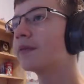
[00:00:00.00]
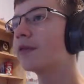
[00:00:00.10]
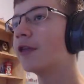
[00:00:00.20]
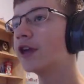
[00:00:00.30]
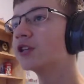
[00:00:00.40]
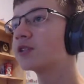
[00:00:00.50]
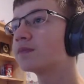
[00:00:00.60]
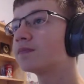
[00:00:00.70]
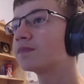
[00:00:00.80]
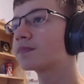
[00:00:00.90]
this,
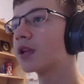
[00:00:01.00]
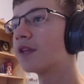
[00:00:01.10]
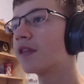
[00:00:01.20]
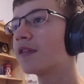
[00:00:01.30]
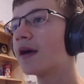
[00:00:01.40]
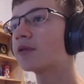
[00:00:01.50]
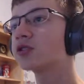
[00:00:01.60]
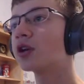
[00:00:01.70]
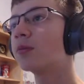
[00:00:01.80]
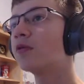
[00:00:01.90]
and then that will
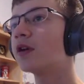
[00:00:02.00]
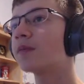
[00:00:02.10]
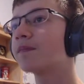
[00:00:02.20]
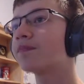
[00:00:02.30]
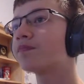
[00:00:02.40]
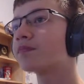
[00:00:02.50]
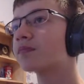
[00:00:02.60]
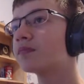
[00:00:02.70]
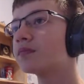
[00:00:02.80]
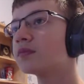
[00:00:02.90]
start moving.
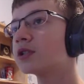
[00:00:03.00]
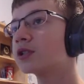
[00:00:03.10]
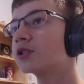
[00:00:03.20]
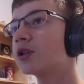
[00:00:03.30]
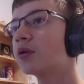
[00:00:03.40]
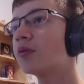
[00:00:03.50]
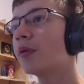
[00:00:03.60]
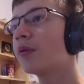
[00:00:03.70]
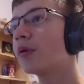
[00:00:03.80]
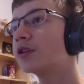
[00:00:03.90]
So
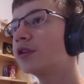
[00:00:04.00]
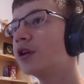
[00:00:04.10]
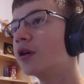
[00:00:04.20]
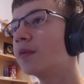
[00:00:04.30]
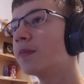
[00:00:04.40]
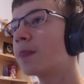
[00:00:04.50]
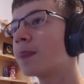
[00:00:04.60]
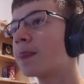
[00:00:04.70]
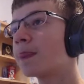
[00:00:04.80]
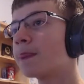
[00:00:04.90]
what we want to do
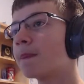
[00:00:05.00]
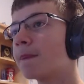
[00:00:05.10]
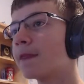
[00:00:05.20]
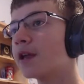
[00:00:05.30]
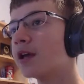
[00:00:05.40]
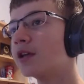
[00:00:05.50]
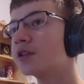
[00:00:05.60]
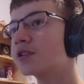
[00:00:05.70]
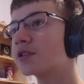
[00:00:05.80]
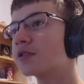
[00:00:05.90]

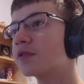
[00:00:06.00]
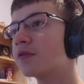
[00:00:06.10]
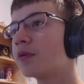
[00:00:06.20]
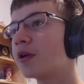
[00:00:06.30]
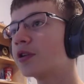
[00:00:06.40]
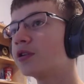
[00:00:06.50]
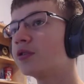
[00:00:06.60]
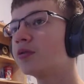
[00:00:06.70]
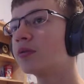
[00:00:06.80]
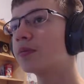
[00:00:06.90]
is we want
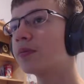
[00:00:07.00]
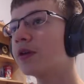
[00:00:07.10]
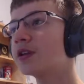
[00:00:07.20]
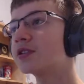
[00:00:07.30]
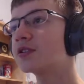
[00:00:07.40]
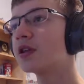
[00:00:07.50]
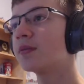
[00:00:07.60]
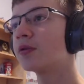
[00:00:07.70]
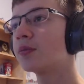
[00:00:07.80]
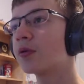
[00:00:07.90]
to place the
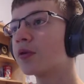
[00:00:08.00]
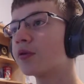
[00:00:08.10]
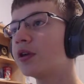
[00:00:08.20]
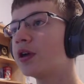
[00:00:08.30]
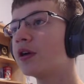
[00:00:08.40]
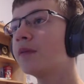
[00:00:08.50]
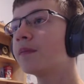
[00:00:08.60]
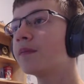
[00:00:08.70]
blue portal here,